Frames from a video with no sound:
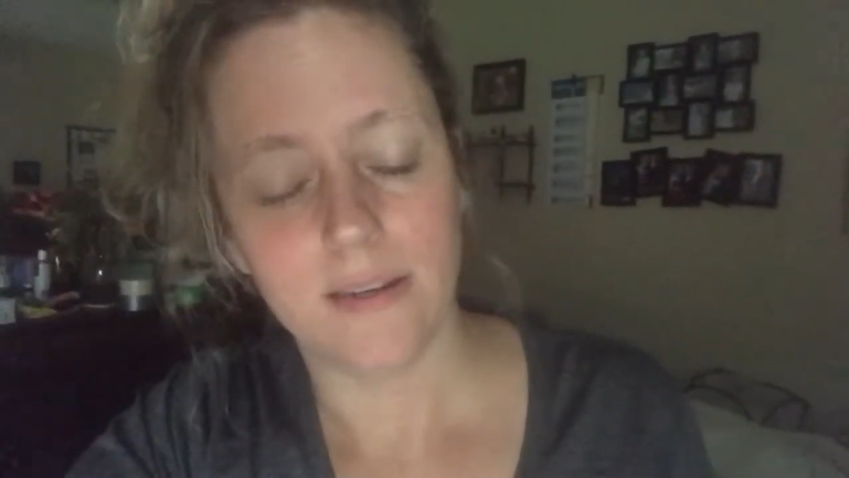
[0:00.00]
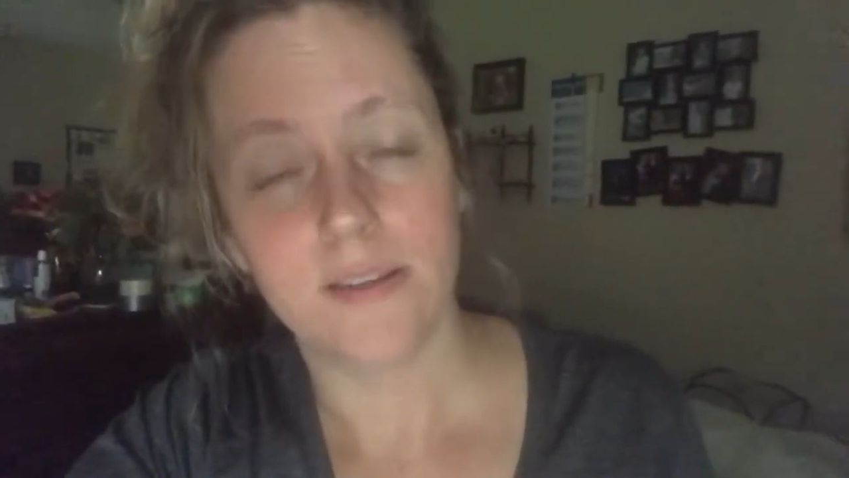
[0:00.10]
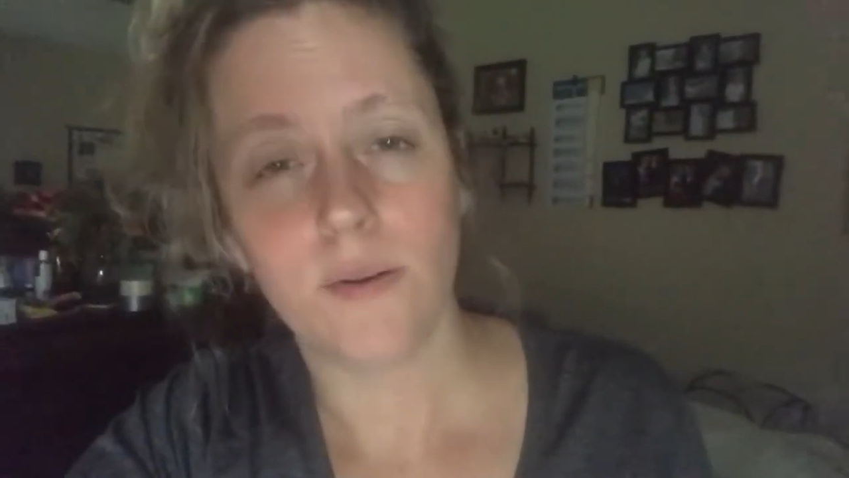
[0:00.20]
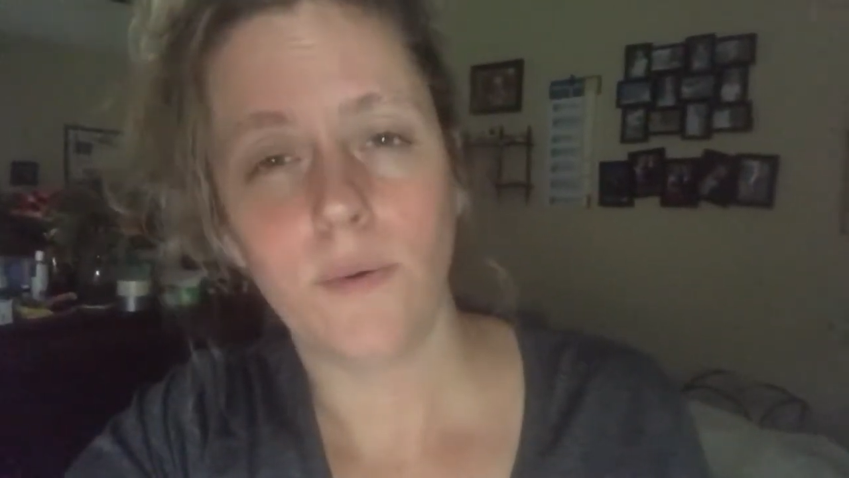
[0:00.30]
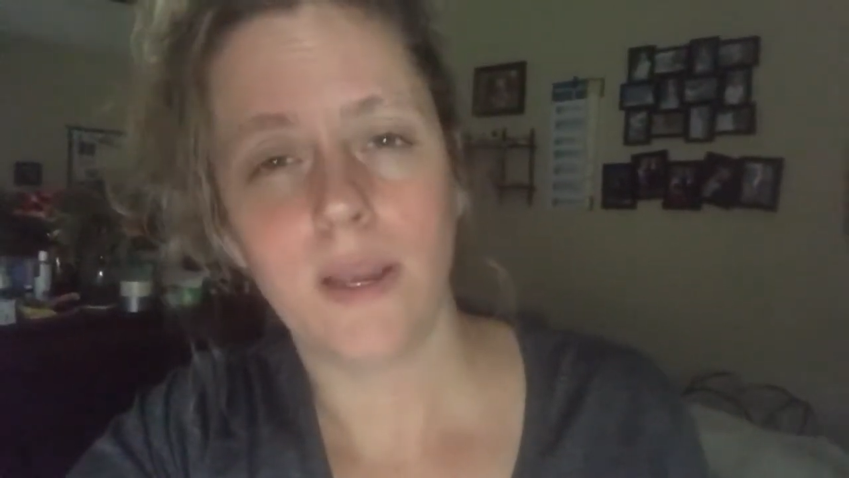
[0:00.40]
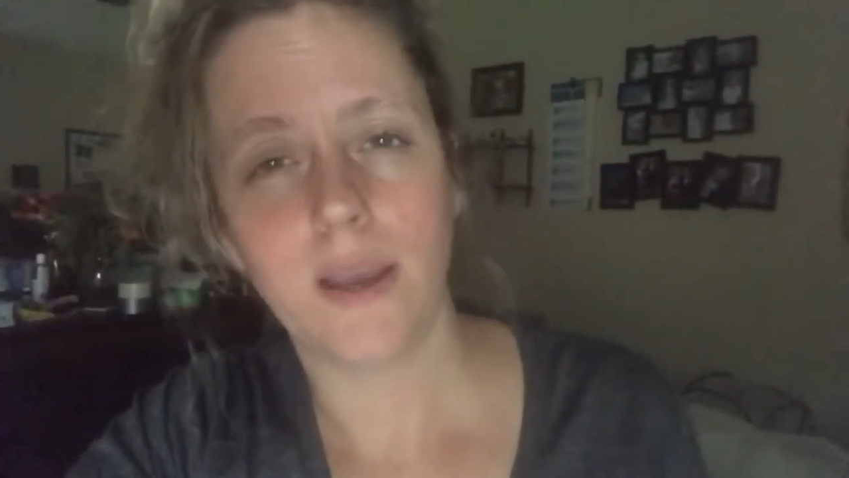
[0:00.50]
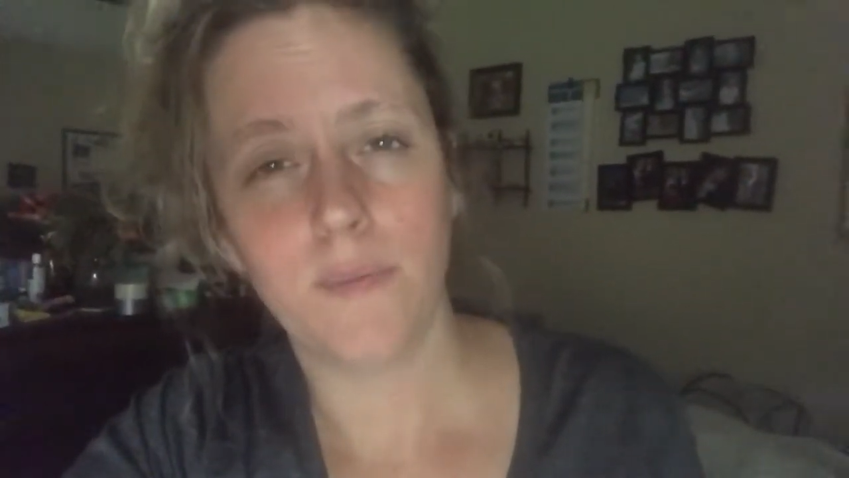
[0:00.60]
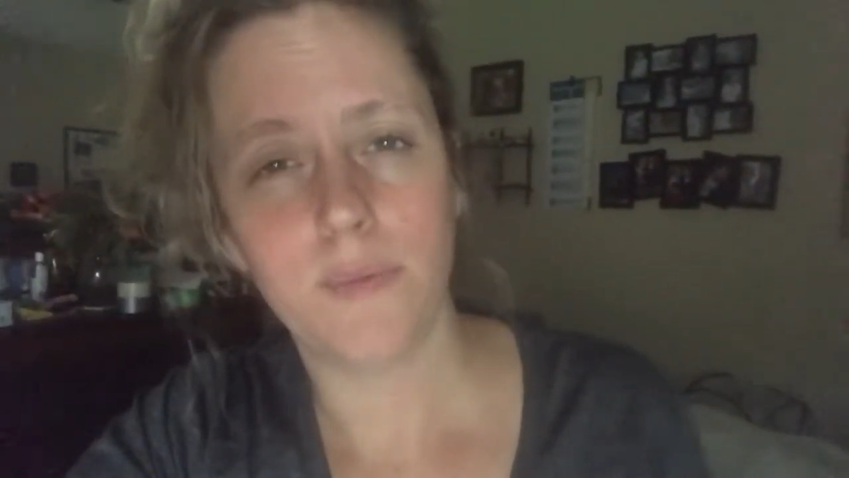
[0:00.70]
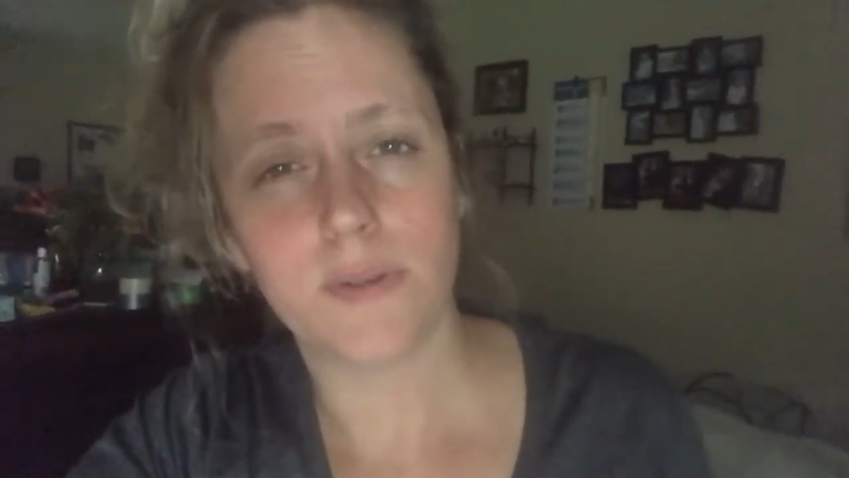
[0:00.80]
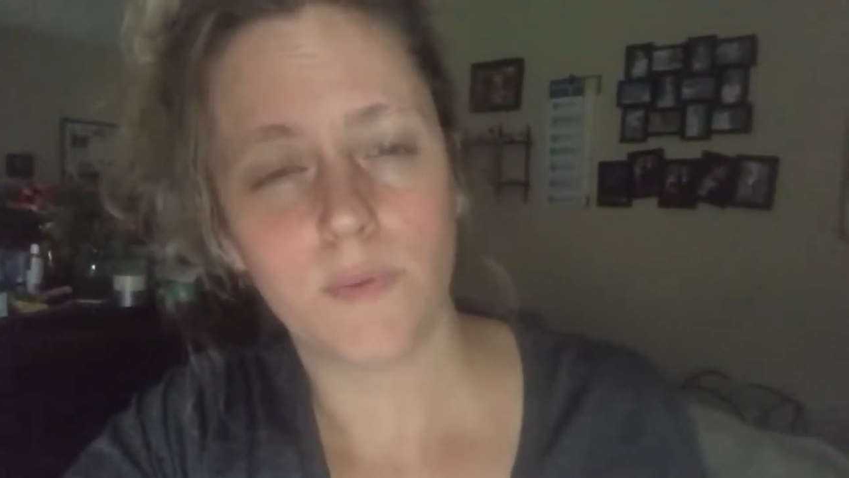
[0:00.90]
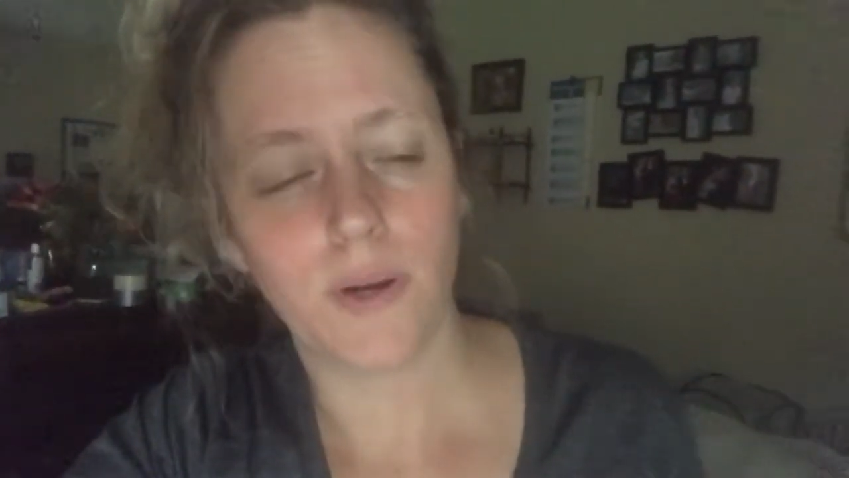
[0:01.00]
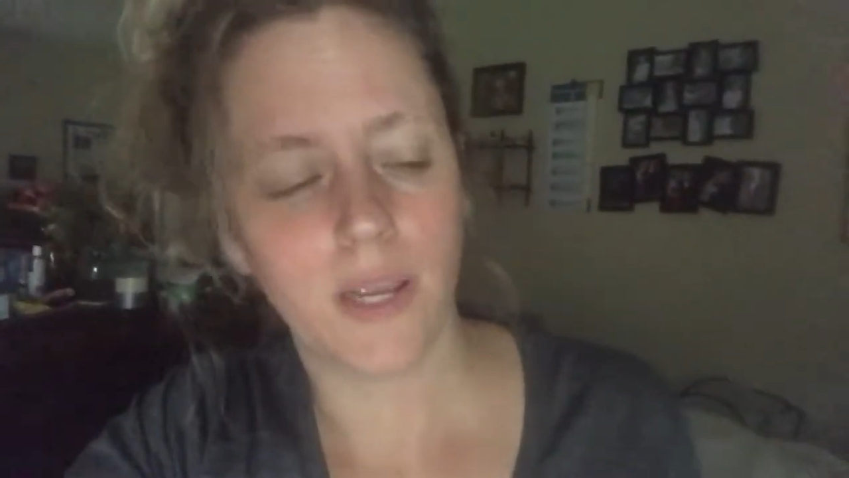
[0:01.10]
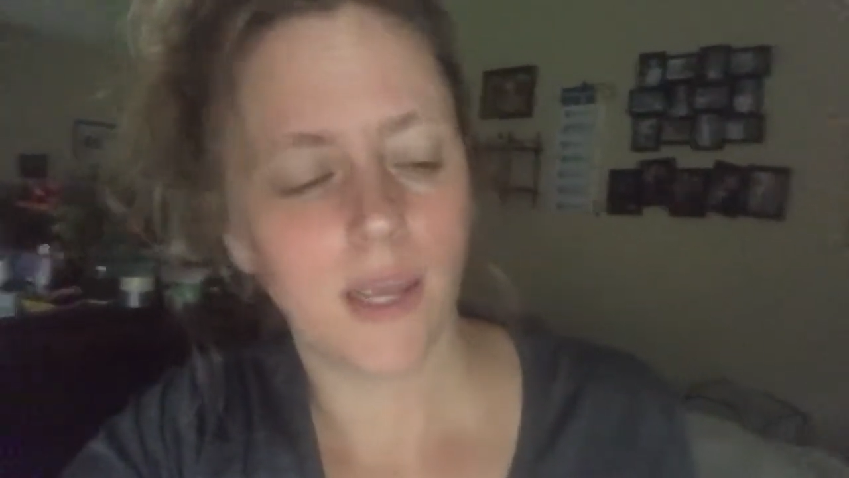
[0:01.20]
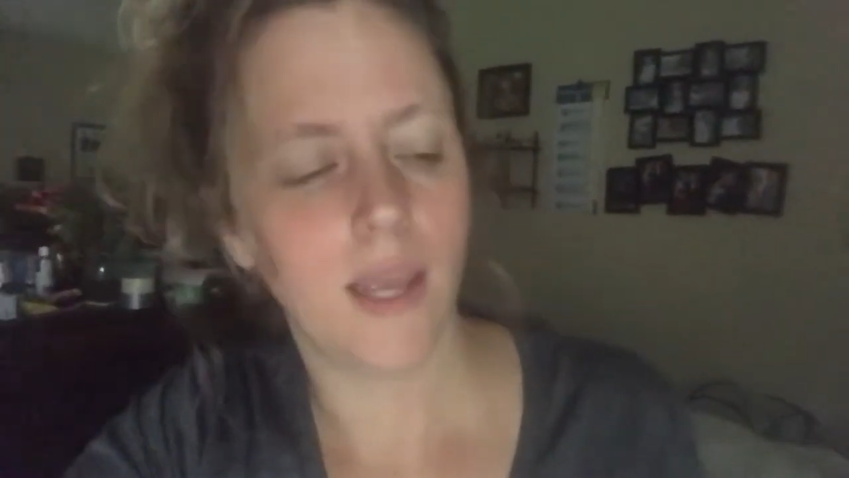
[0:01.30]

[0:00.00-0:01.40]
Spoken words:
So I wake up this morning,